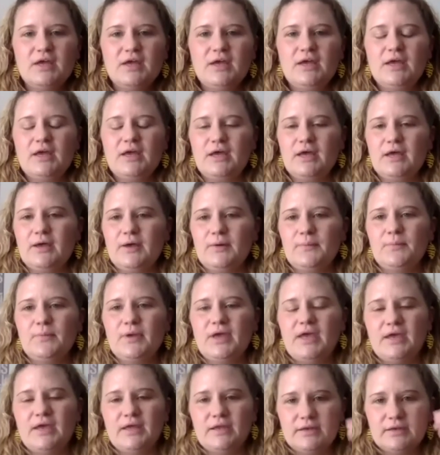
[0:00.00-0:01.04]

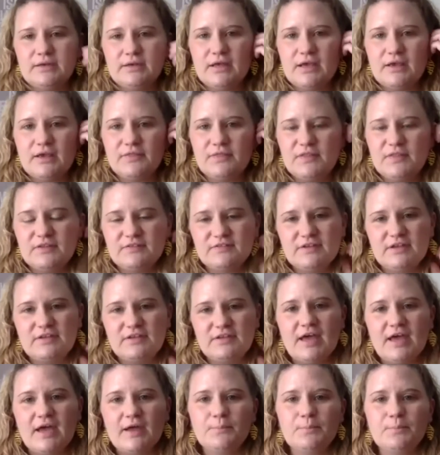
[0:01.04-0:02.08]
and things like
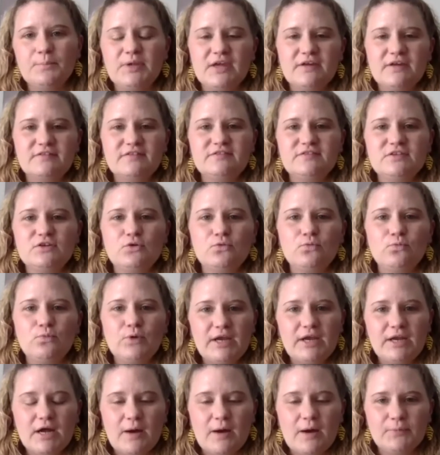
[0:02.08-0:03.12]
that, because it's a
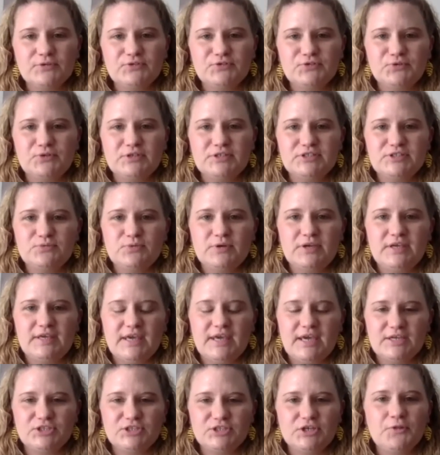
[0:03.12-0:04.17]
great opportunity to
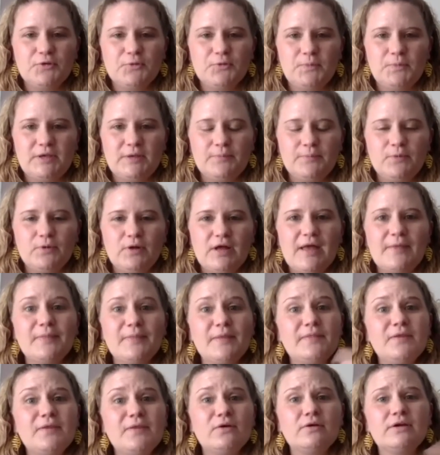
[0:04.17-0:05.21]
engage other people. And then
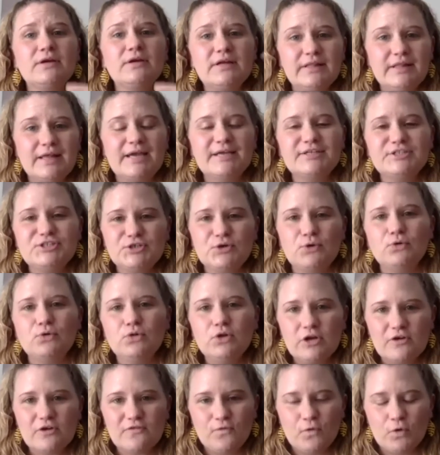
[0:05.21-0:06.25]
they're inclined to go
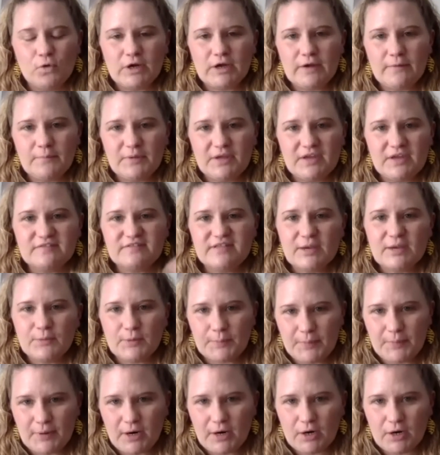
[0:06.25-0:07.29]
look for it because they were
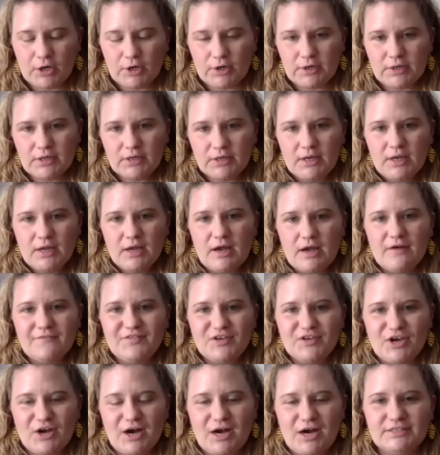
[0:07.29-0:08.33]
part of the
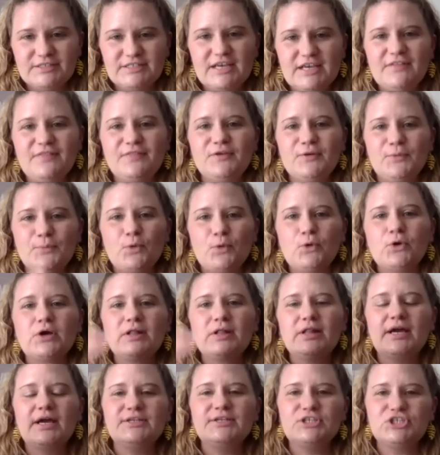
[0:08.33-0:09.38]
content. They're more
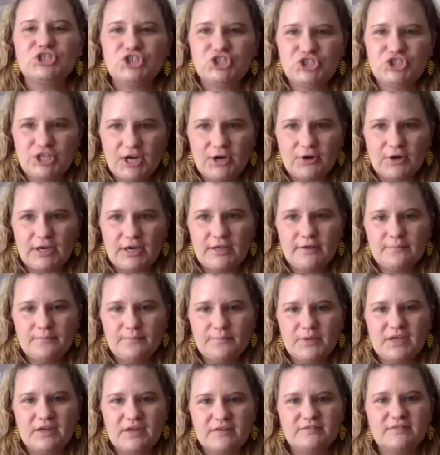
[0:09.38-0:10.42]
inclined to share it
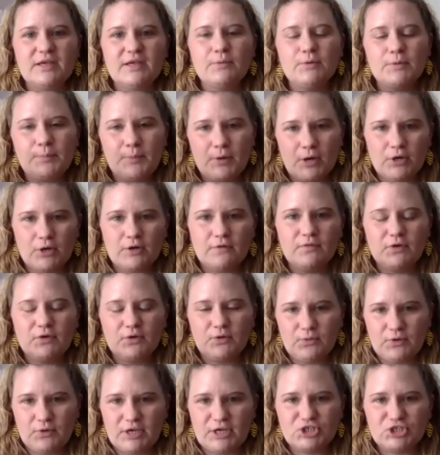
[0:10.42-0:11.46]
because they were part of the
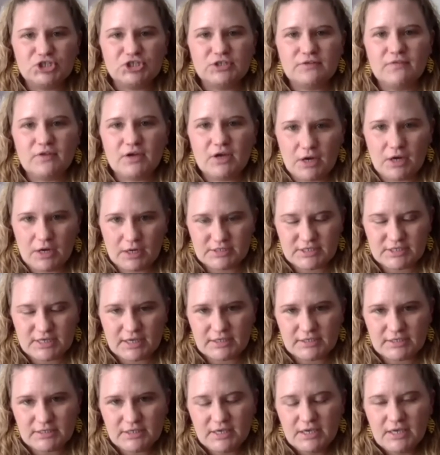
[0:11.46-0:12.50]
creation of the
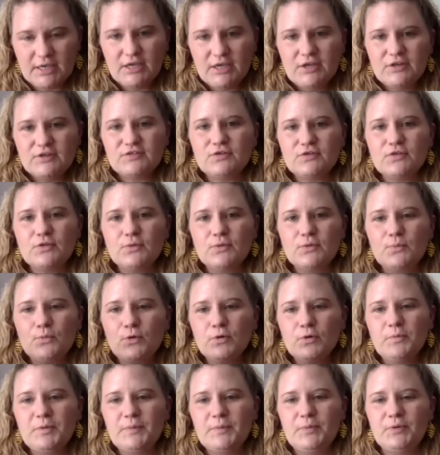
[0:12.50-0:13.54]
content. So the
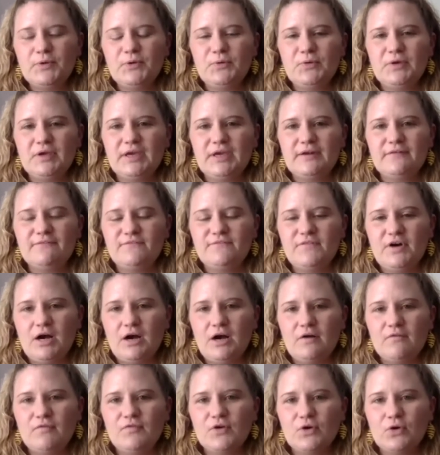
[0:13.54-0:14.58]
more people you can get
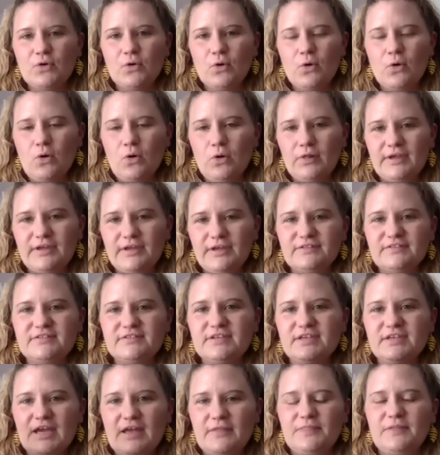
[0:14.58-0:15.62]
involved, the goal is to
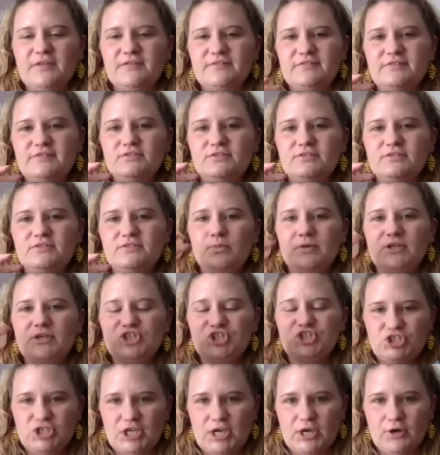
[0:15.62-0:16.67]
get this to be
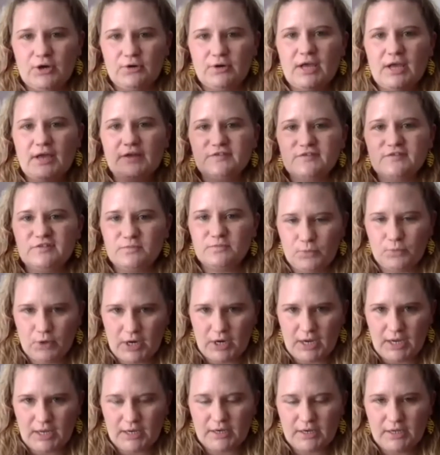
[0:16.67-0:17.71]
shared and
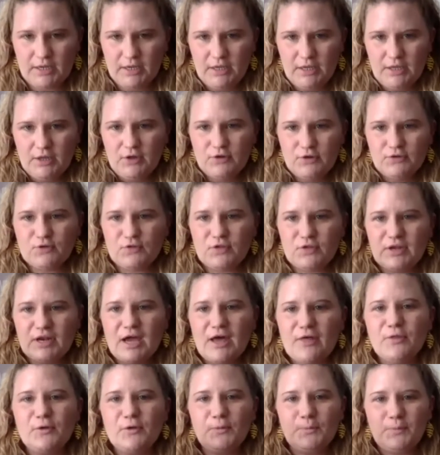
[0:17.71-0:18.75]
spread so that
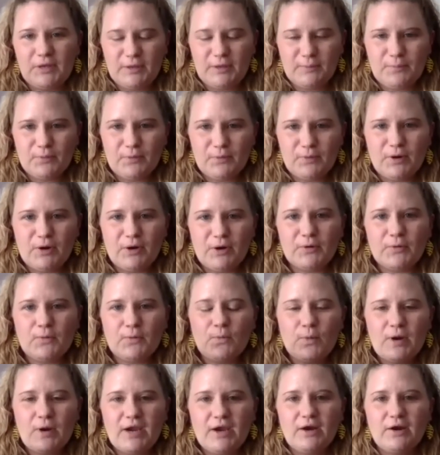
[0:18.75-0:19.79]
other people are
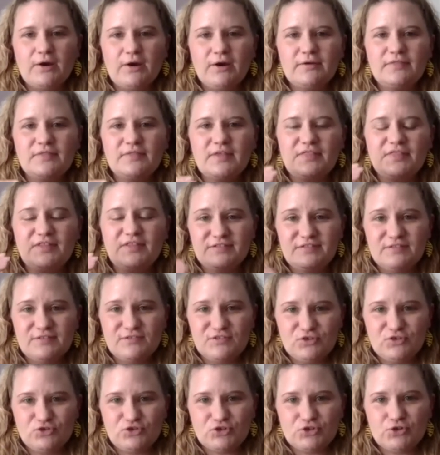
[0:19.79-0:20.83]
aware that this is
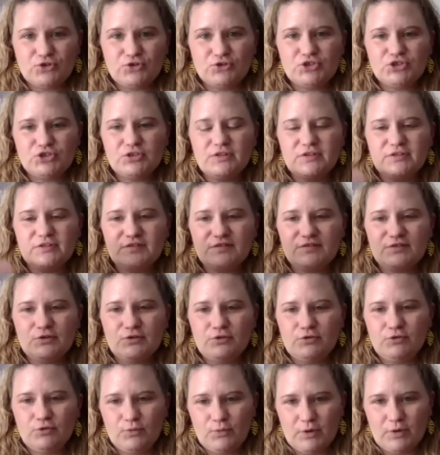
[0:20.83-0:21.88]
your church, this is who
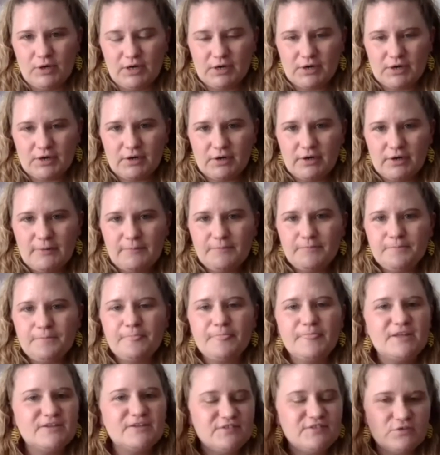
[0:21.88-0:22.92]
you are,
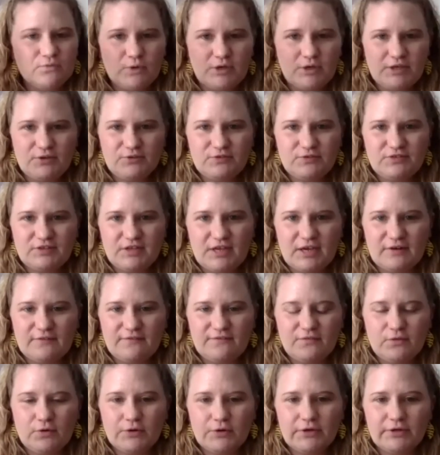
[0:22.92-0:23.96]
this is what you stand
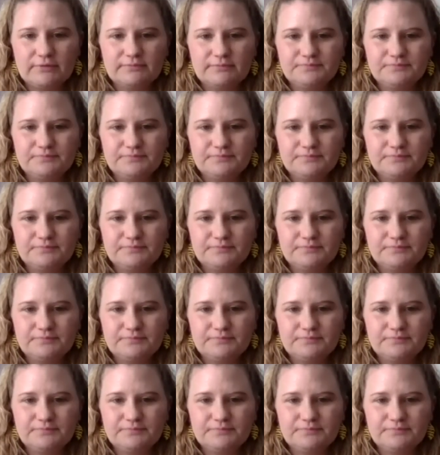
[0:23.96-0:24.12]
for,